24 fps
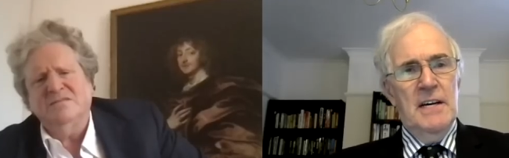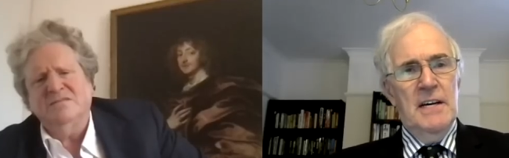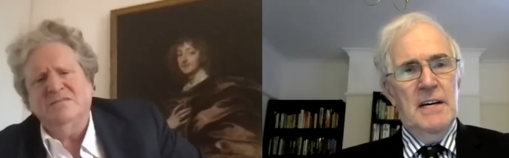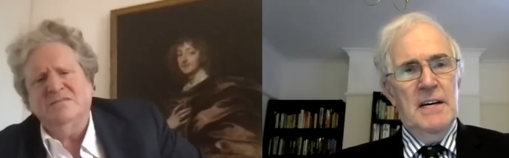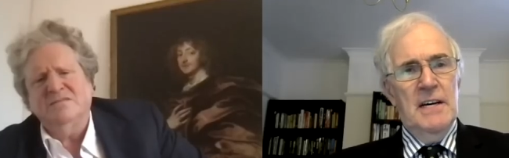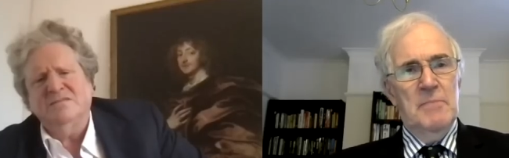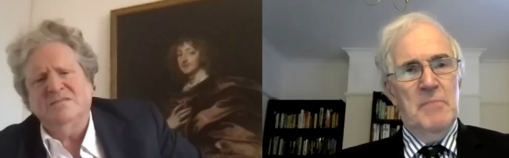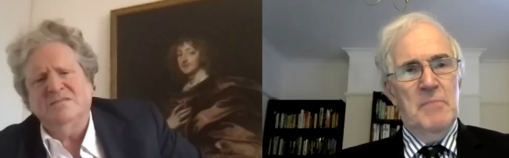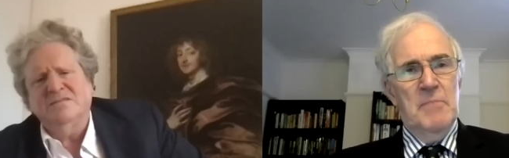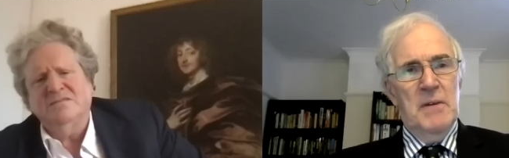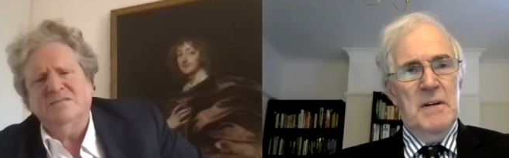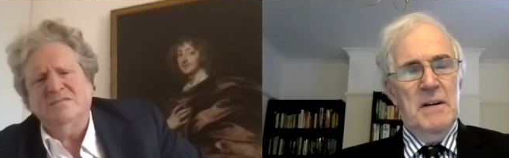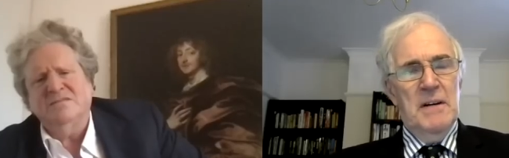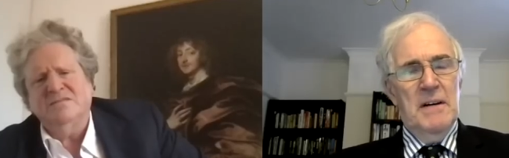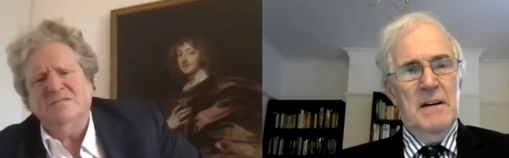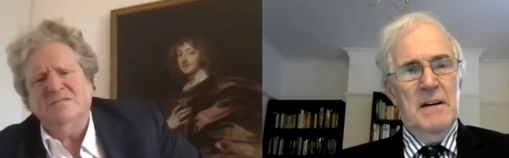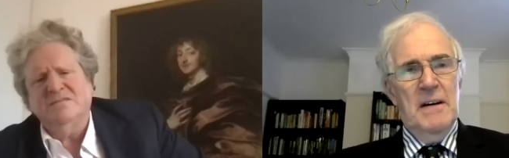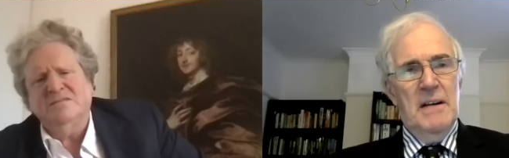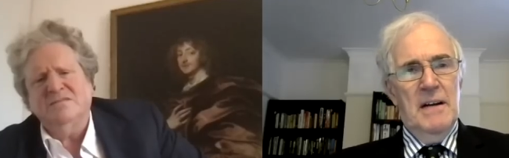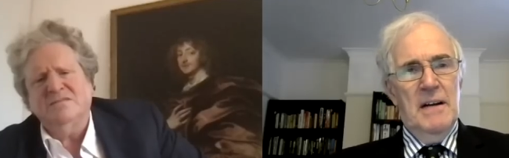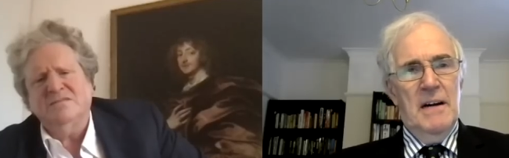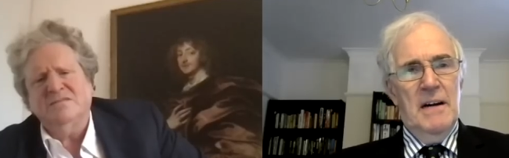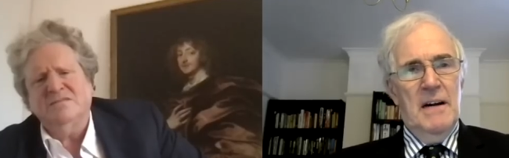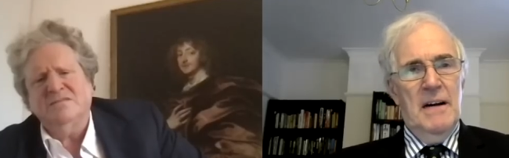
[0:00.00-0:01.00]
Speaker 1: Um, uh,
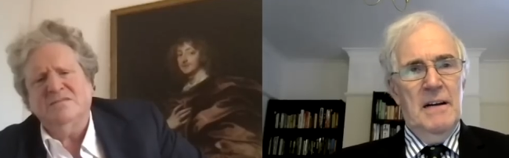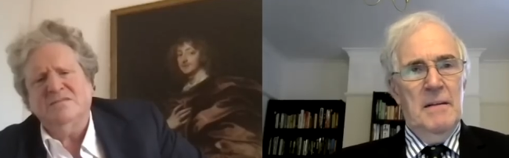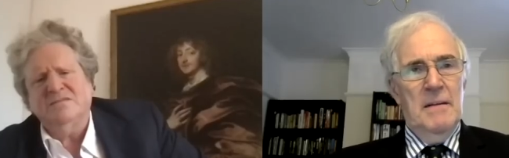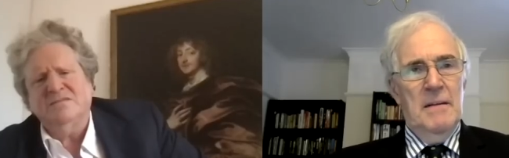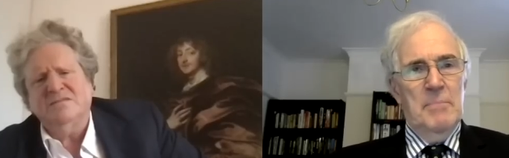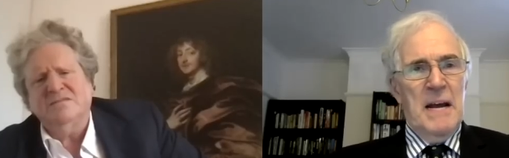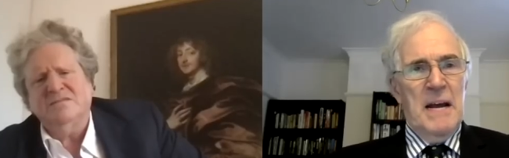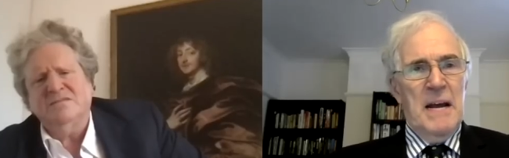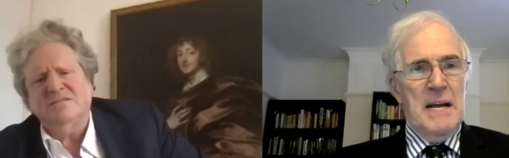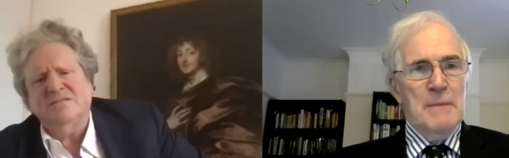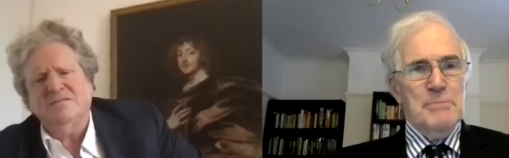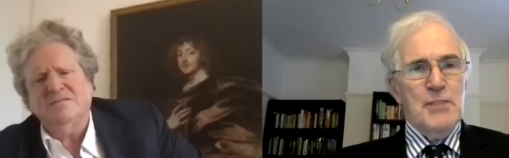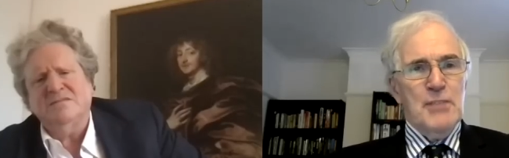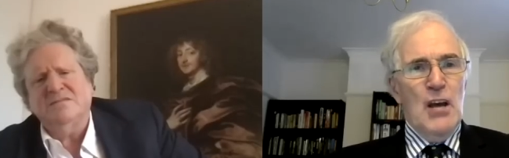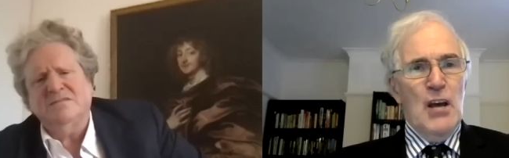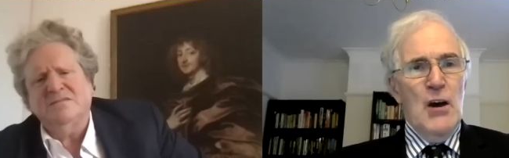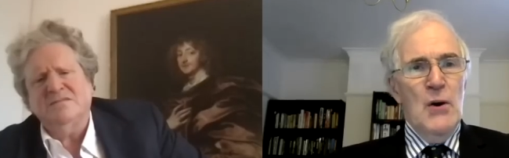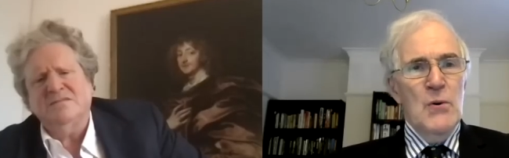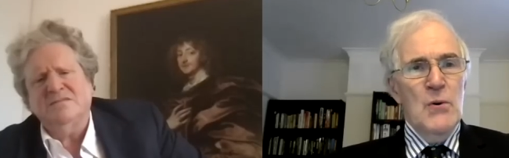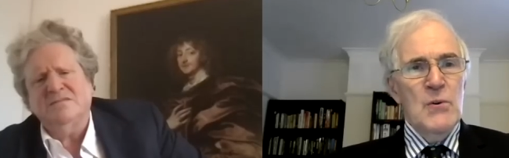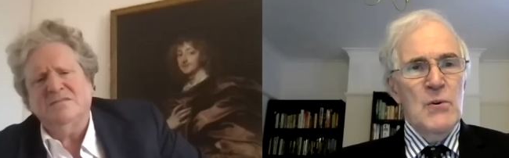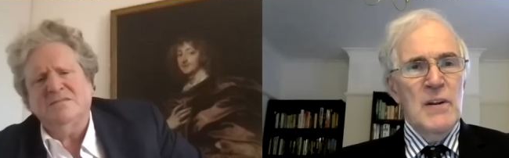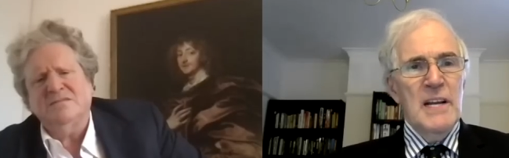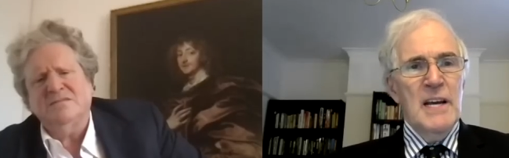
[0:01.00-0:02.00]
uh, perhaps
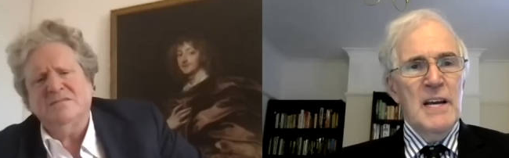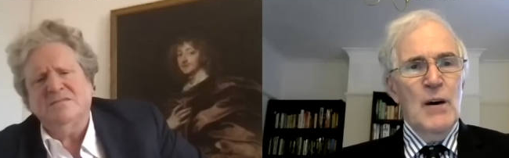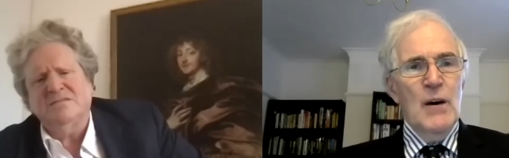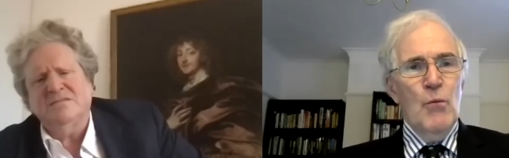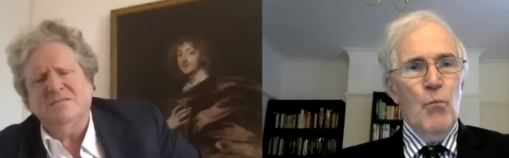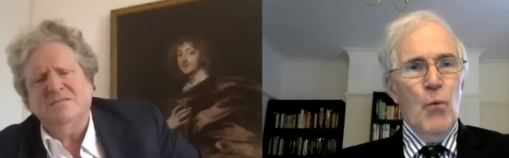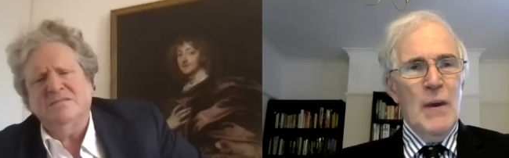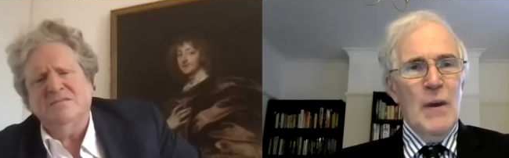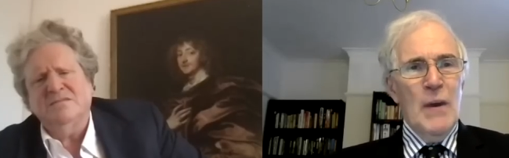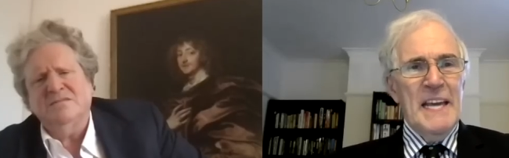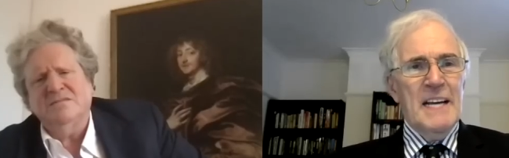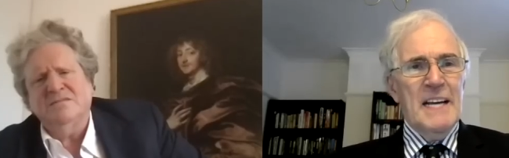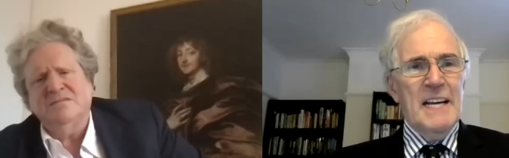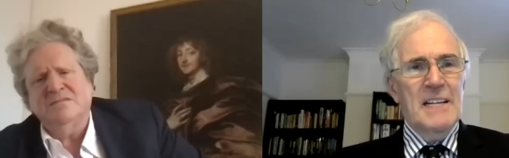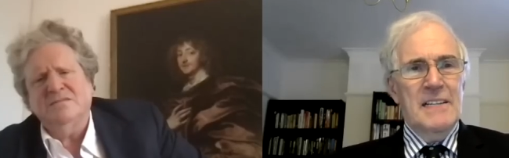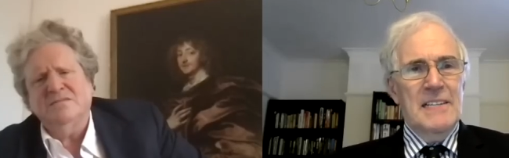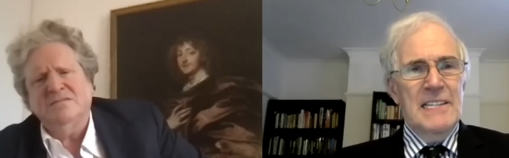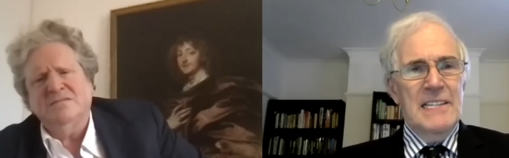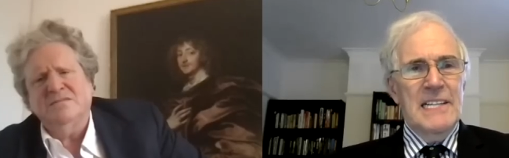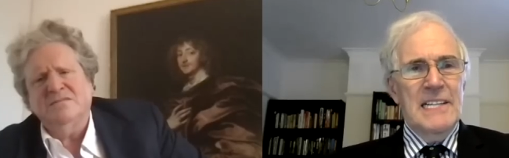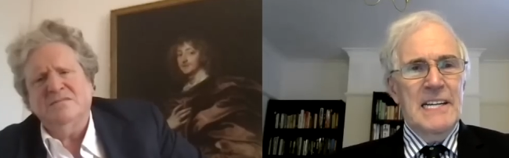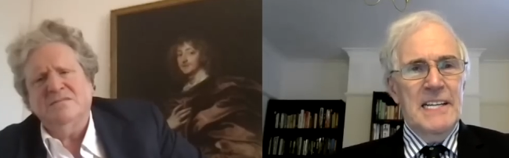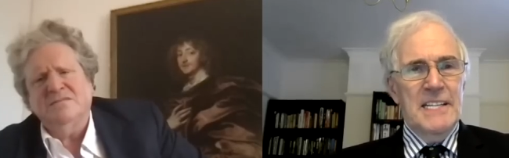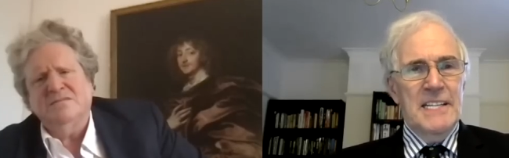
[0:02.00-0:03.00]
only a weak
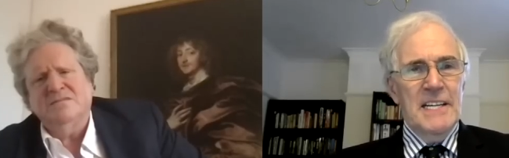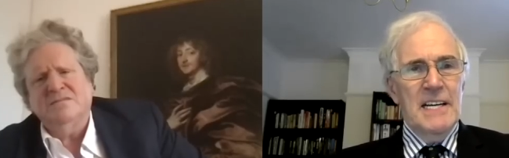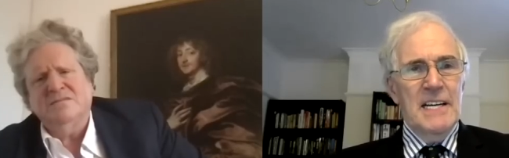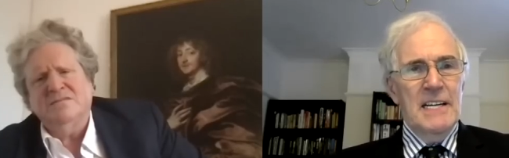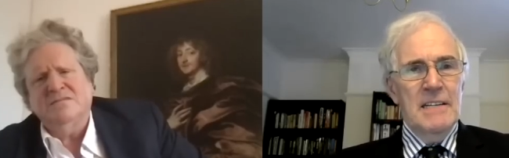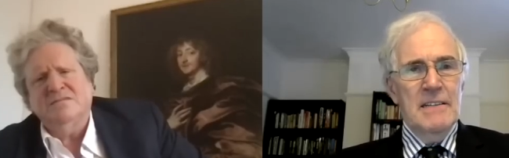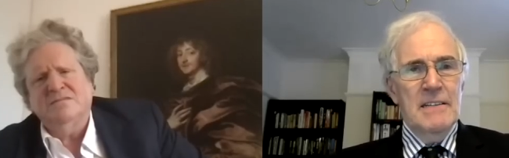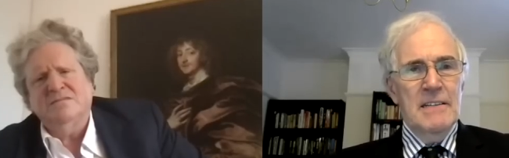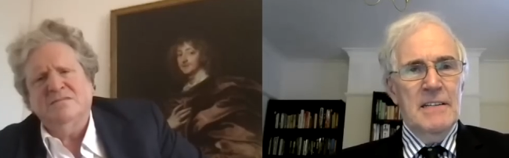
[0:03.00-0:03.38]
leader